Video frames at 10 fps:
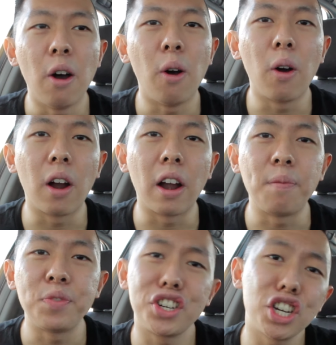
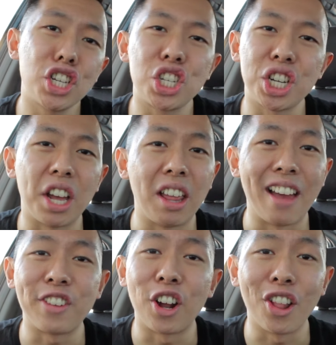or just chill
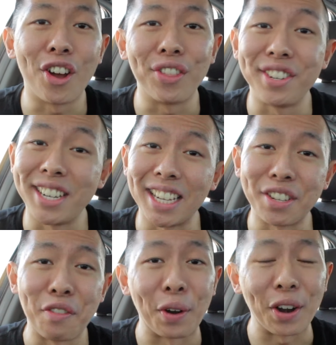after a long
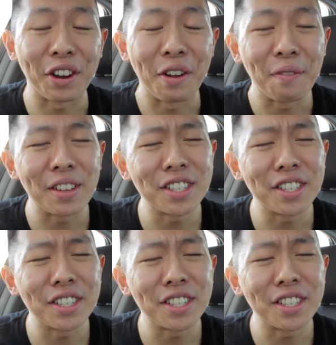days of work.